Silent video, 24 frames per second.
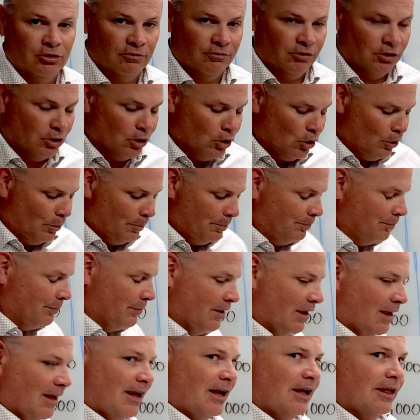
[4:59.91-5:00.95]
of your home.
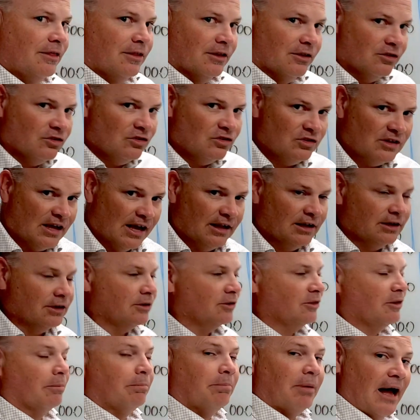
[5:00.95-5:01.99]

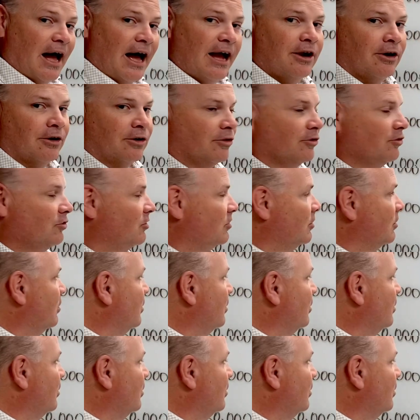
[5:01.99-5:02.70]
The buyers